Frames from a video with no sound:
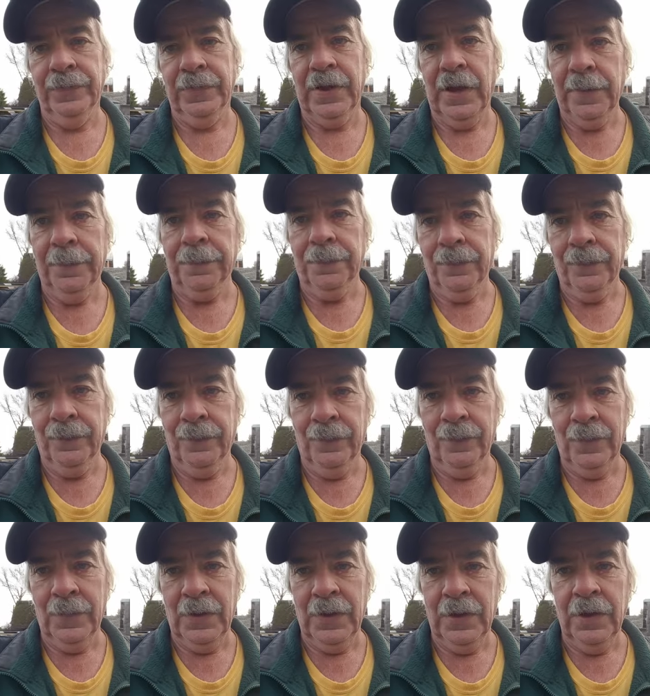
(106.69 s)
Okay?
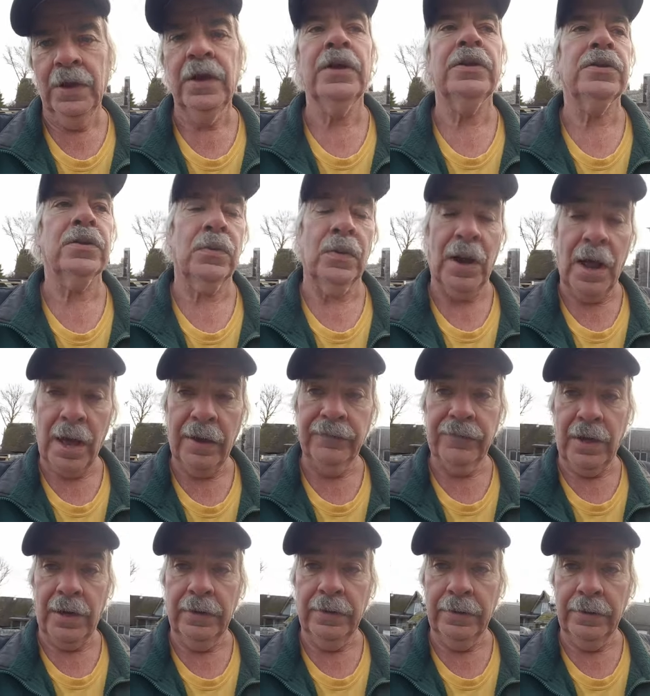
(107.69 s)
So what I've
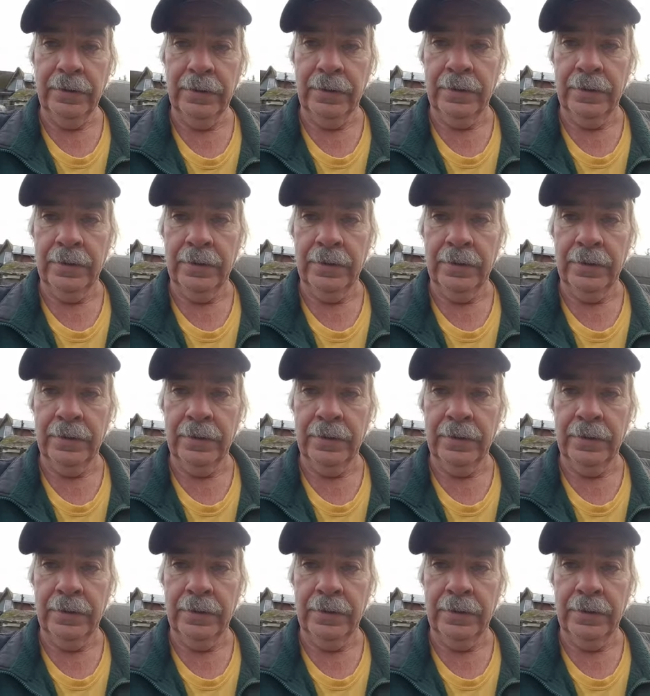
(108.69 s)
done,